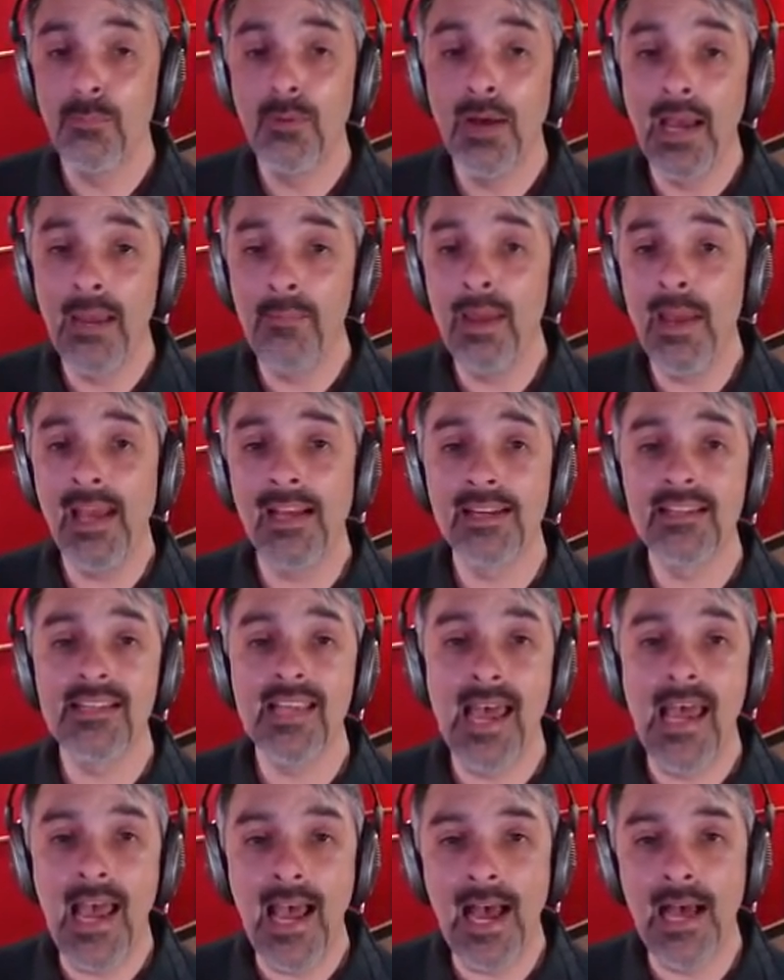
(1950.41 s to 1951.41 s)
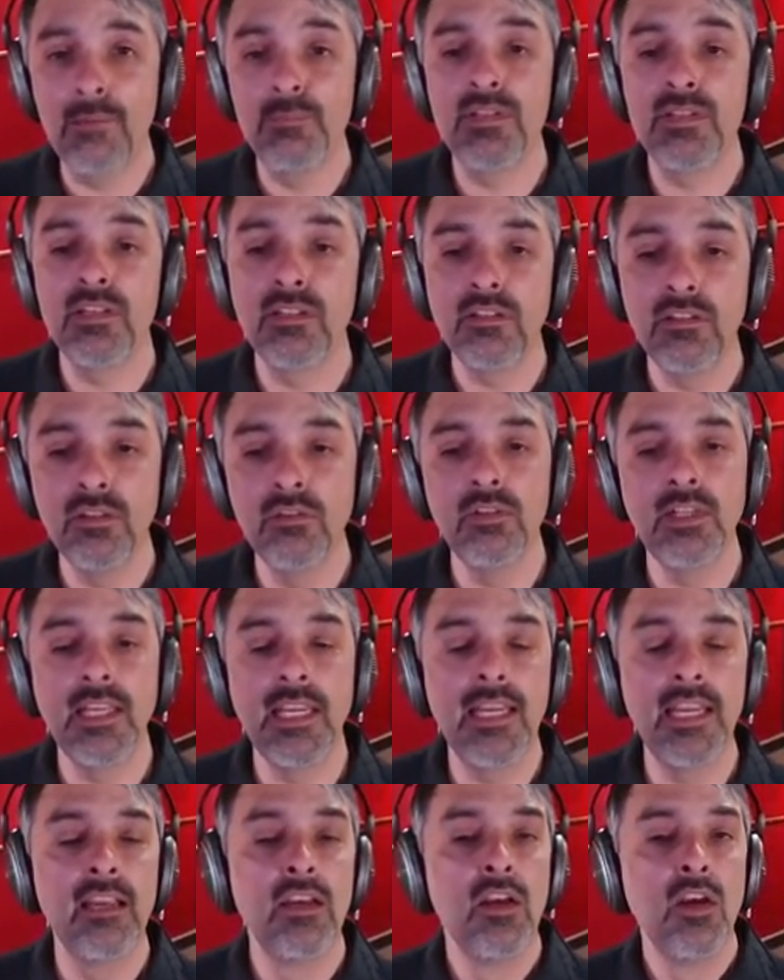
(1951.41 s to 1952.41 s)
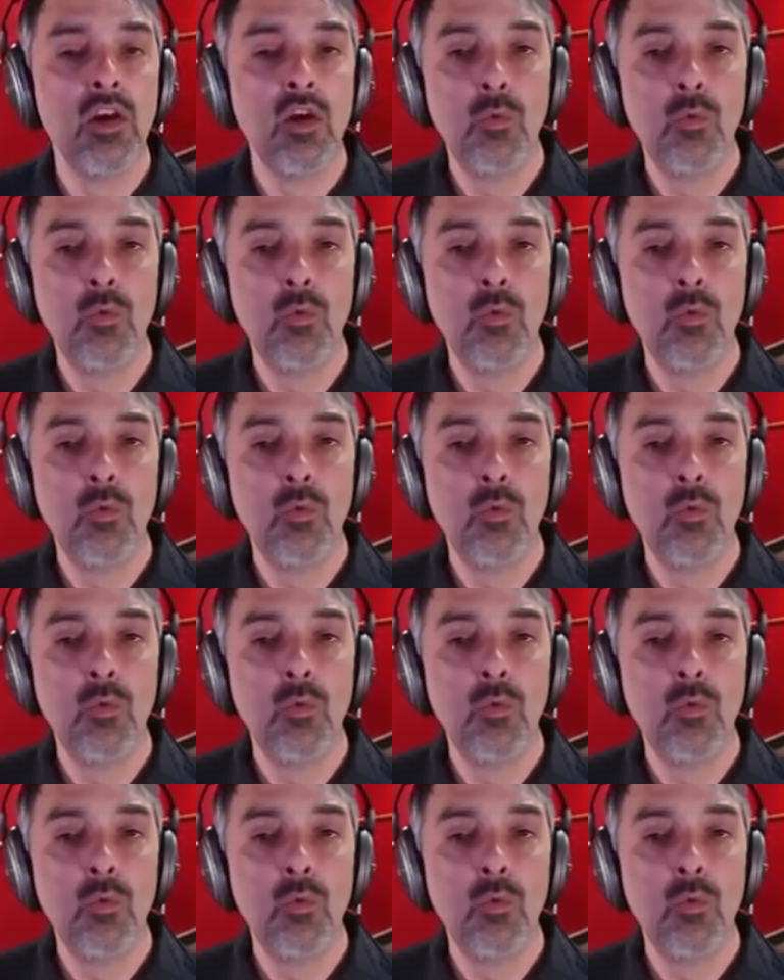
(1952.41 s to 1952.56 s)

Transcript: Pimax absolutely,